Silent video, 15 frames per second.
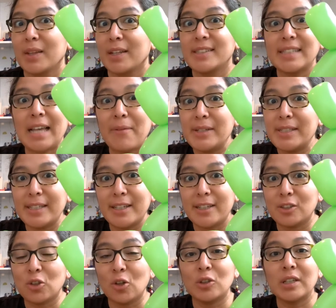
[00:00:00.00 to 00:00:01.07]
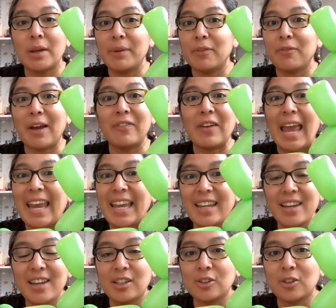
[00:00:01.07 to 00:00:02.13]
seventy years old, seventy-five, eighty
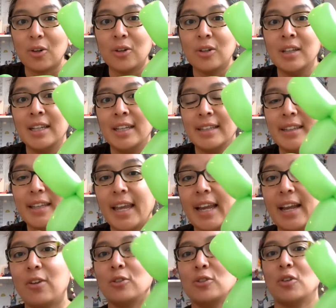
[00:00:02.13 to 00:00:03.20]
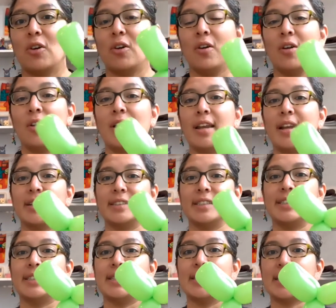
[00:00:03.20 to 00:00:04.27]
years old, they can also learn
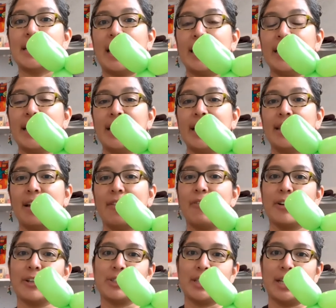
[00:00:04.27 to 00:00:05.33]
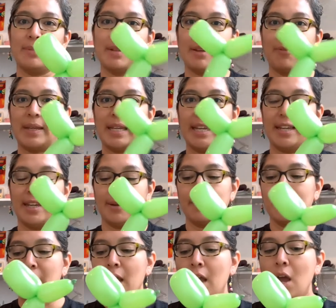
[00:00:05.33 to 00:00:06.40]
this design the first time, the beginning.
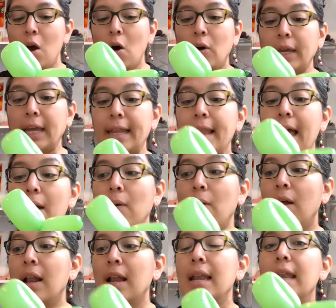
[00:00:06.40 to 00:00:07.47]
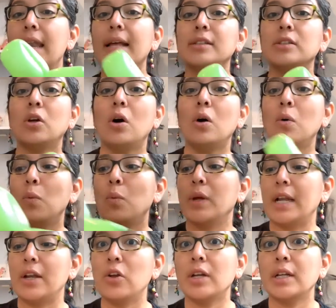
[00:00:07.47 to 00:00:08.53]
Okay, now, let's go
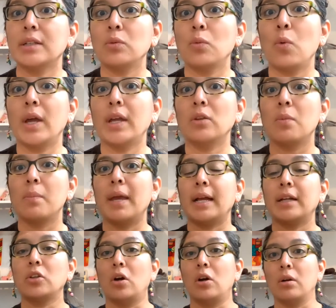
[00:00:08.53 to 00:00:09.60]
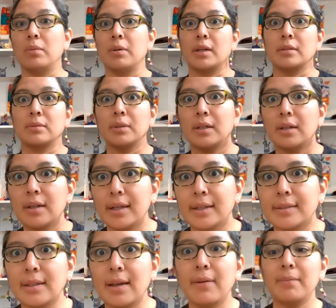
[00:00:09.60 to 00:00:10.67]
with another way to make a dog. Because we're
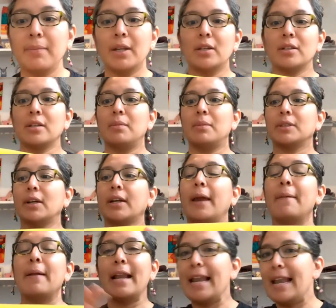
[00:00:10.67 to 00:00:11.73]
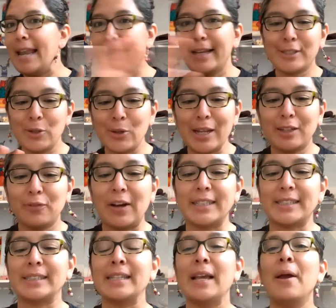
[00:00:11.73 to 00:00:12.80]
like seven minutes almost. Okay, let's do this
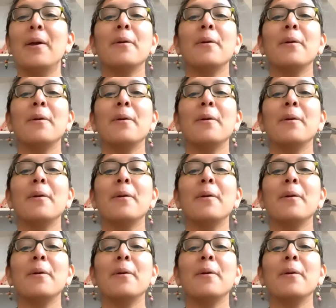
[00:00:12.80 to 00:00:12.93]
fast.